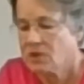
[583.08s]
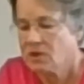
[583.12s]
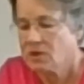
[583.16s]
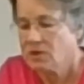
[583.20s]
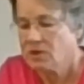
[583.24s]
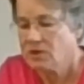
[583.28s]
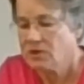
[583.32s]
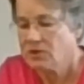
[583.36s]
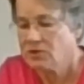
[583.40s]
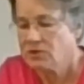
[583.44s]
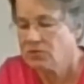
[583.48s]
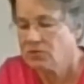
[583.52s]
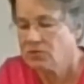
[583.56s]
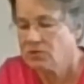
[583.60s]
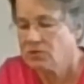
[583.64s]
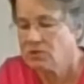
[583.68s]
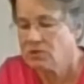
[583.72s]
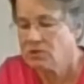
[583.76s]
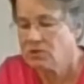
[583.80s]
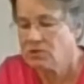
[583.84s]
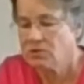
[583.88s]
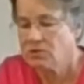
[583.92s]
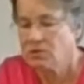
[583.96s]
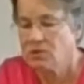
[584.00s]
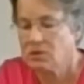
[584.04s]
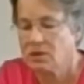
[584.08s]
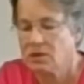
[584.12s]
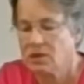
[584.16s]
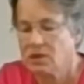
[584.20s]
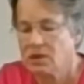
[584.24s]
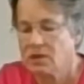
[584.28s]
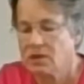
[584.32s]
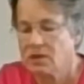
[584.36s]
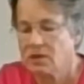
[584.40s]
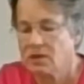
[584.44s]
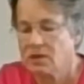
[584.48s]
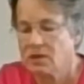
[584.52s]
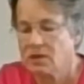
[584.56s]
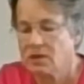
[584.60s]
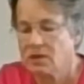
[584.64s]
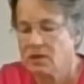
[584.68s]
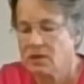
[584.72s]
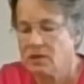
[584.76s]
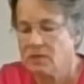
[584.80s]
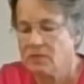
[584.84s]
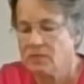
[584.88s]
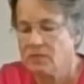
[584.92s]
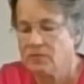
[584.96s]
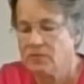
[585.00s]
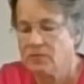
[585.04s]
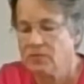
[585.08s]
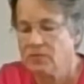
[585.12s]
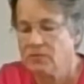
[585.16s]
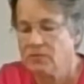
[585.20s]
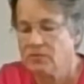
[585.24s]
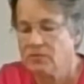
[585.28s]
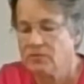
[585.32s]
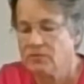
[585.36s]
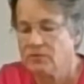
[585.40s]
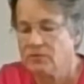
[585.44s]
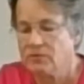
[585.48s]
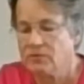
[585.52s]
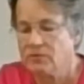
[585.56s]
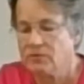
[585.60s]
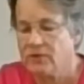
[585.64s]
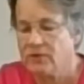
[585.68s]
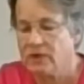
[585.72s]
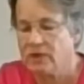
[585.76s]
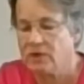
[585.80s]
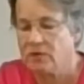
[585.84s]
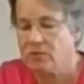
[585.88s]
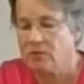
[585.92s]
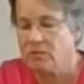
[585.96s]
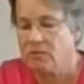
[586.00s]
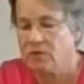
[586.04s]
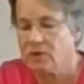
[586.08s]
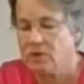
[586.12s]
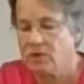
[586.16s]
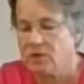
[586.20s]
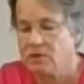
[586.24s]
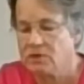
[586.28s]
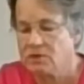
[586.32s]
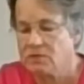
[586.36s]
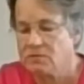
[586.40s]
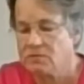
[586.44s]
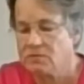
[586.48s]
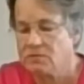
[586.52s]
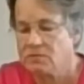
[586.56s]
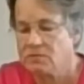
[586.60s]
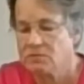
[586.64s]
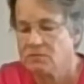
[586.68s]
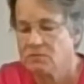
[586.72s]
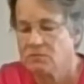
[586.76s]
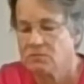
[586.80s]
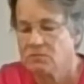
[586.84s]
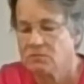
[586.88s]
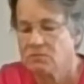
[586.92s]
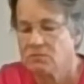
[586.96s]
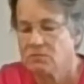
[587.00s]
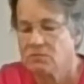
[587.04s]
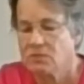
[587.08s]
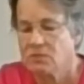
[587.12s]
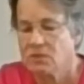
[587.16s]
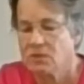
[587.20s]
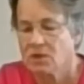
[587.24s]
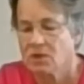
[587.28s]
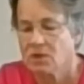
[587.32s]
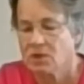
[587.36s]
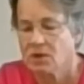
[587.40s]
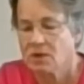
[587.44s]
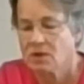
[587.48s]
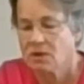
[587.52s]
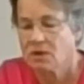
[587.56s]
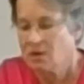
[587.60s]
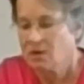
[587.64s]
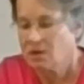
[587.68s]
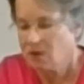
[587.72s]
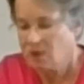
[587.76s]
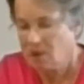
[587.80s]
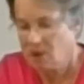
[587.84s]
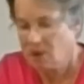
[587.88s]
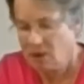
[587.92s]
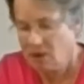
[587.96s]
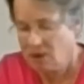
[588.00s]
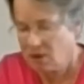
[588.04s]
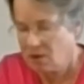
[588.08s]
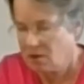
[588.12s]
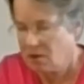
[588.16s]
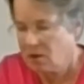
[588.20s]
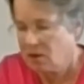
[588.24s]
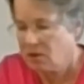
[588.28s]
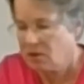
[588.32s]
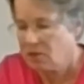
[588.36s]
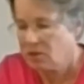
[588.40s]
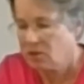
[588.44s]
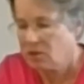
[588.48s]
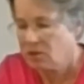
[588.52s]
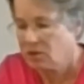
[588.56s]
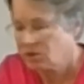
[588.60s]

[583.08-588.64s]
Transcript: It's going to look like a beautiful flower blossom. And I'm going